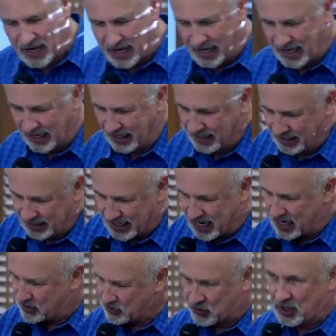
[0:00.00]
uh,
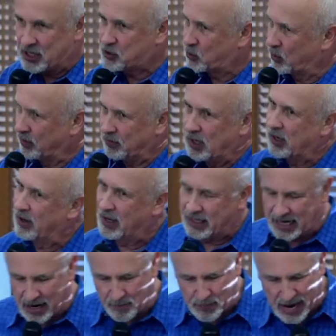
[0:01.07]
uh, these were, you know,
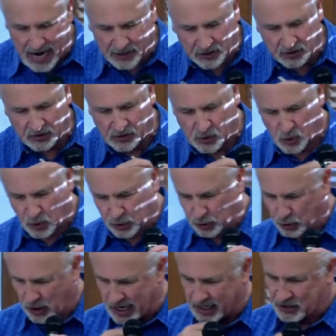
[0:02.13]
again, back to these old
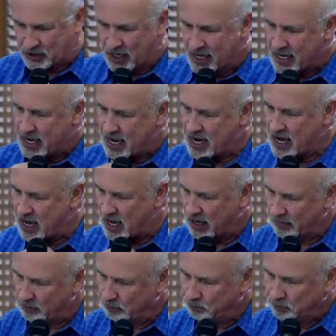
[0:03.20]
tricks.
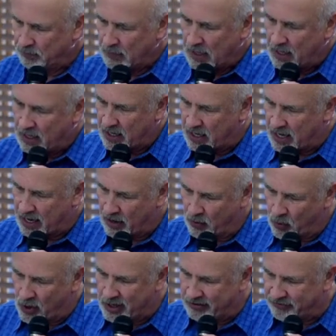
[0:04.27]
Um,
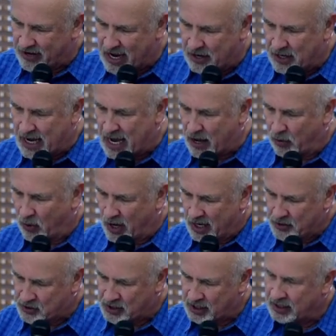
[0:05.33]
uh, what he found out
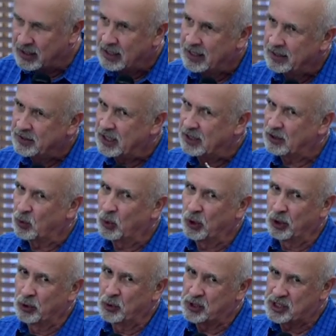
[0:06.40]
was that, that the
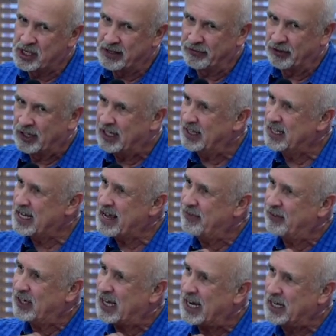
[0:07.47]
world was different and the
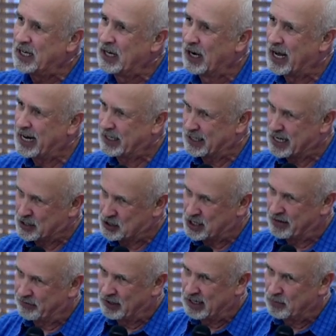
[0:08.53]
FAA didn't like that
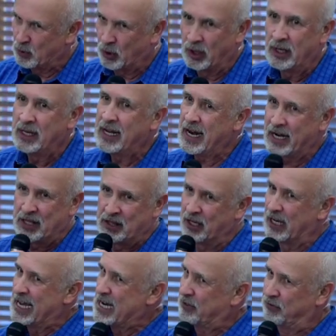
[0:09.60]
stuff anymore. And in the
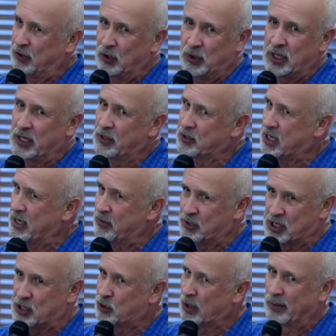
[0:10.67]
last few years, he
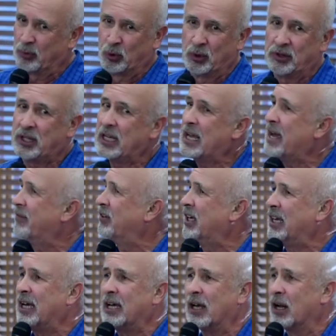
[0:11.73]
was in trouble with the
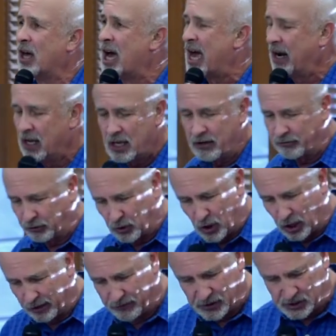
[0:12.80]
FAA a lot for
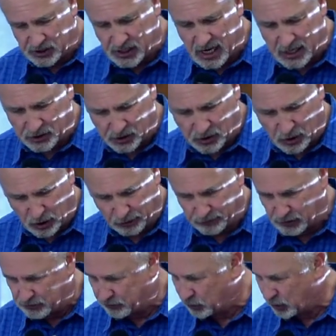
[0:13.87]
all of his stunts and all of
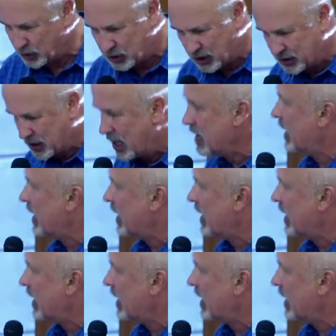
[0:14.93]
his foolishness.